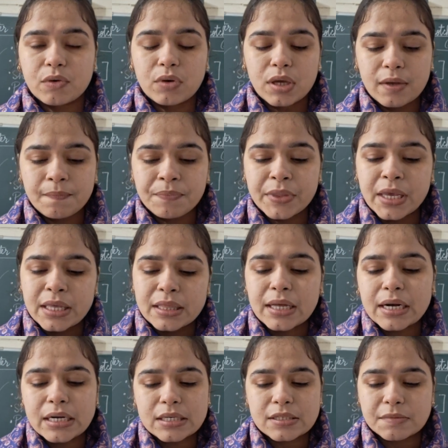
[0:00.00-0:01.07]
Okay,
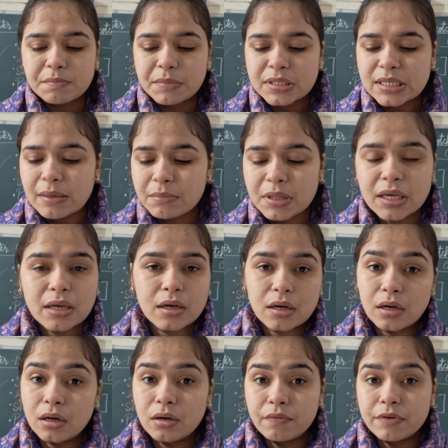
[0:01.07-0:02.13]
that is something
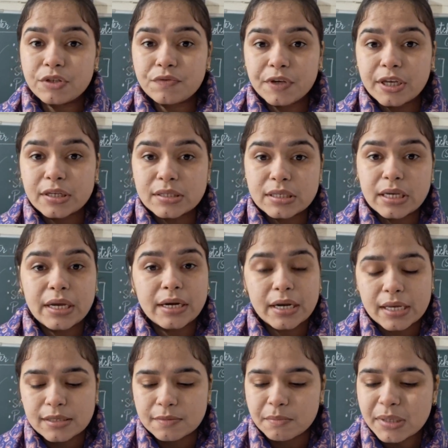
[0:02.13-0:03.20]
which we can say it
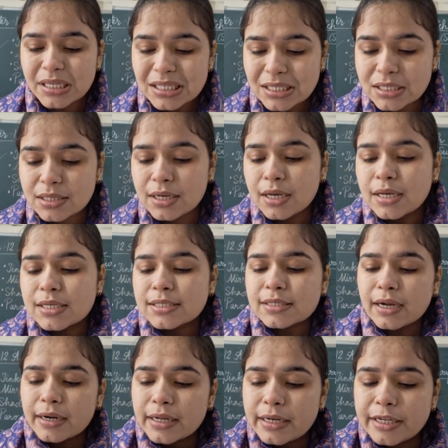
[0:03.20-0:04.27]
as mist.
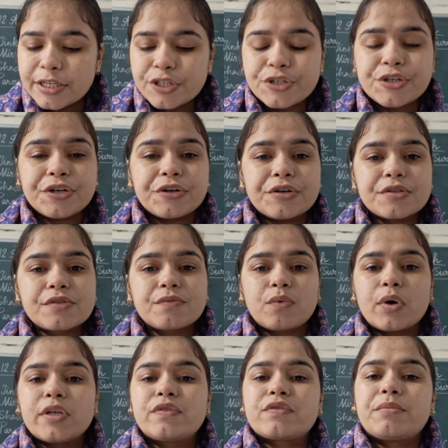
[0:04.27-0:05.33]
Suddenly she hears a
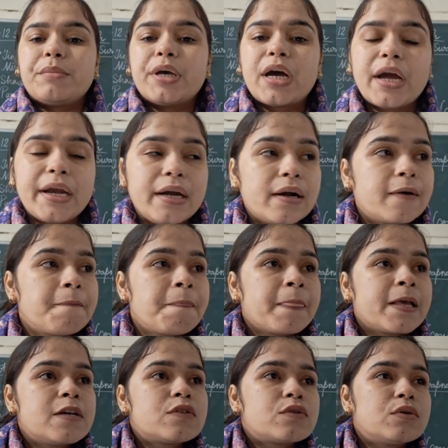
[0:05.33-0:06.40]
voice from behind.
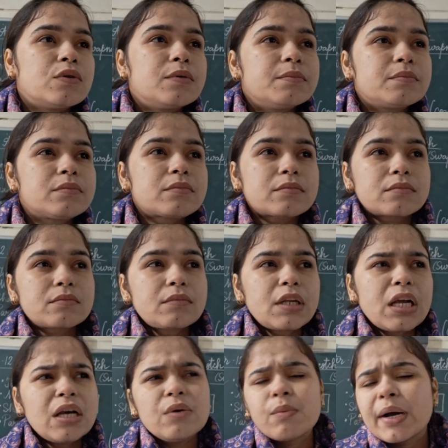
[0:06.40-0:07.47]
So
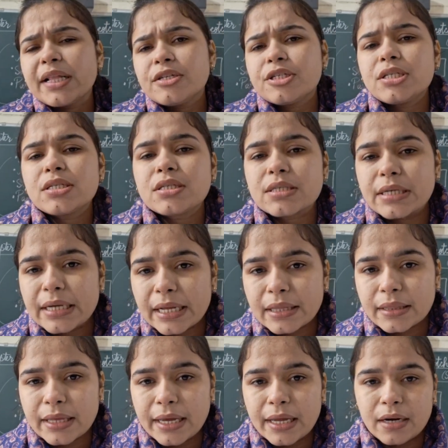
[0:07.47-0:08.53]
while she's
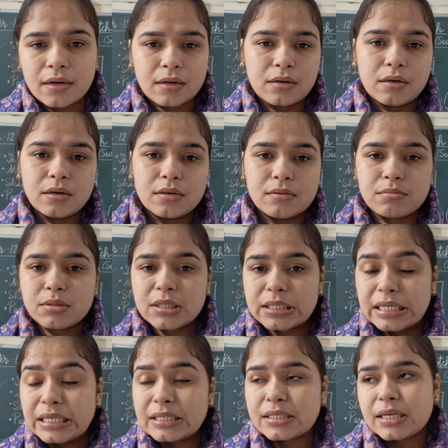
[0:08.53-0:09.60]
sitting there
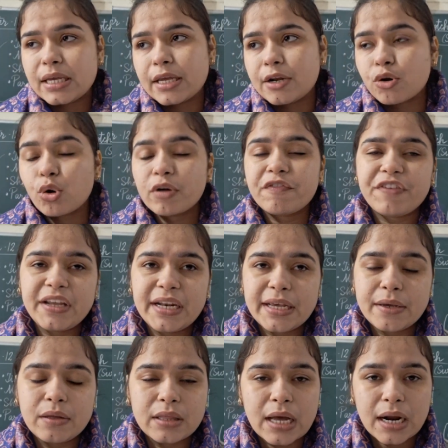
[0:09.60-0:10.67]
sneezing and not
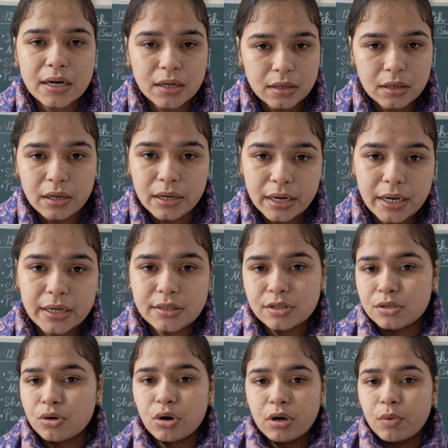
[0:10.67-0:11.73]
feeling that
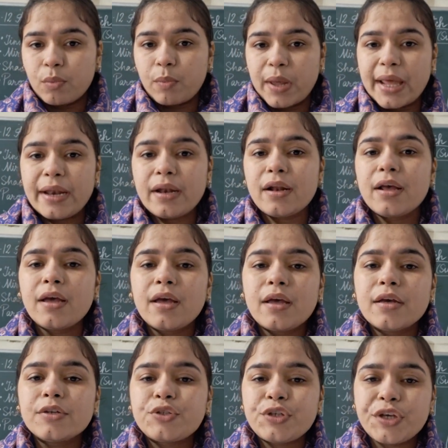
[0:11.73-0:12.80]
great, not well,
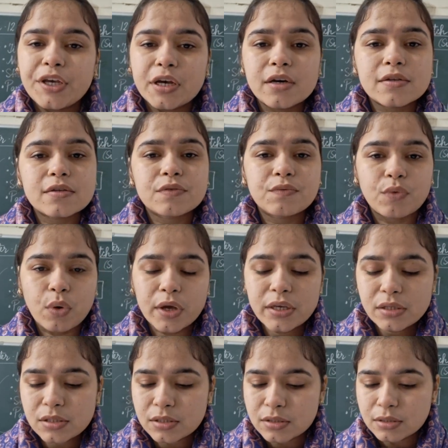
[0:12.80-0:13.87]
she hears a
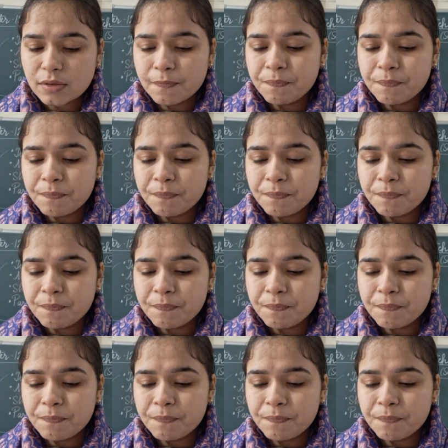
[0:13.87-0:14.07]
voice